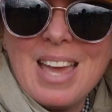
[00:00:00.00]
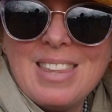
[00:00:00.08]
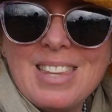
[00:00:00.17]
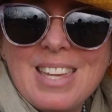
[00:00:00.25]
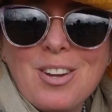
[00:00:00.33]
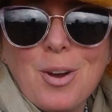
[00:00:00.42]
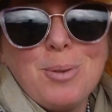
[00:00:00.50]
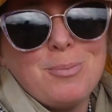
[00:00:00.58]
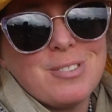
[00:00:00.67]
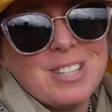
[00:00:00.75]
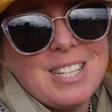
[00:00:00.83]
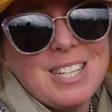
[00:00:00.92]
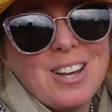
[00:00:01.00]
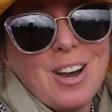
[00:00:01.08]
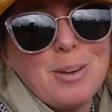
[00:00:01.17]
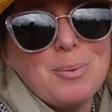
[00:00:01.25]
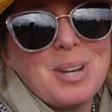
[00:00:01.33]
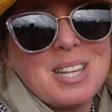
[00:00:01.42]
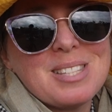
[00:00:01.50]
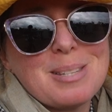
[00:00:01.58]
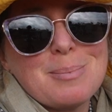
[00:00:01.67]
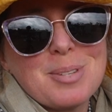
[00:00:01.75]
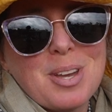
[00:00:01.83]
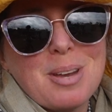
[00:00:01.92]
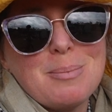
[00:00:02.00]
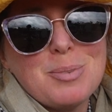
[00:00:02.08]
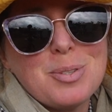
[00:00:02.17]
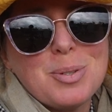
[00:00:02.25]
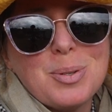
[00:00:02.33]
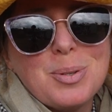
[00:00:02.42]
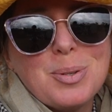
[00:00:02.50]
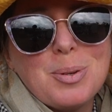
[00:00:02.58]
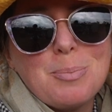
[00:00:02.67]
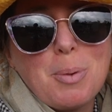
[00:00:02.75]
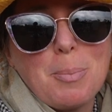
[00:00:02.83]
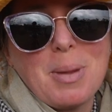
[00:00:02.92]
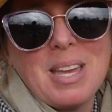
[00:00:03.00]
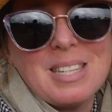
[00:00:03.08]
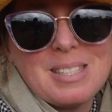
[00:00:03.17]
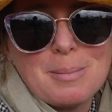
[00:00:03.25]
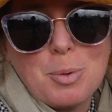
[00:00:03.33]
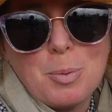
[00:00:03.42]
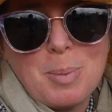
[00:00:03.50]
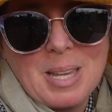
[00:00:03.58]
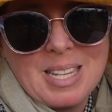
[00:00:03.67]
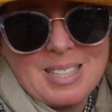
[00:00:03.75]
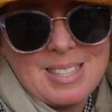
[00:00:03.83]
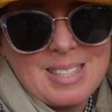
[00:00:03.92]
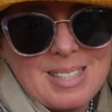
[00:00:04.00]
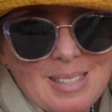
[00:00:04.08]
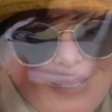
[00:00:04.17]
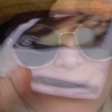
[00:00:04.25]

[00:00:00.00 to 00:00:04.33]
and then hopefully I will get some time to prepare some more beds.